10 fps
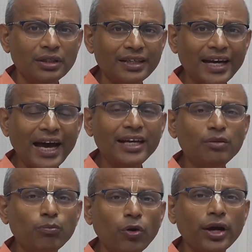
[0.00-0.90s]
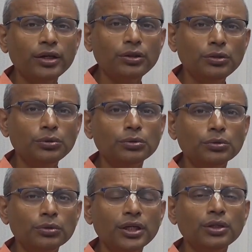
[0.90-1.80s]

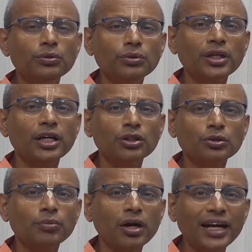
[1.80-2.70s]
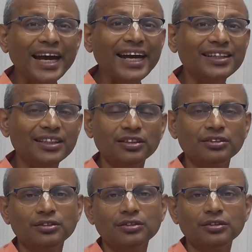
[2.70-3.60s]
9.2 into 10 to the power 18.
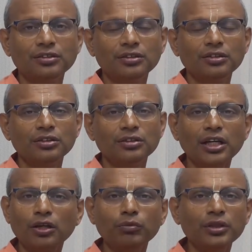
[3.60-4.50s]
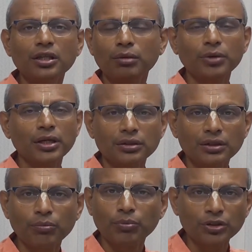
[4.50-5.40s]
That will be the number,
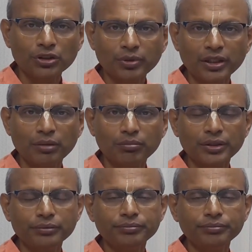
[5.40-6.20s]
approximate number.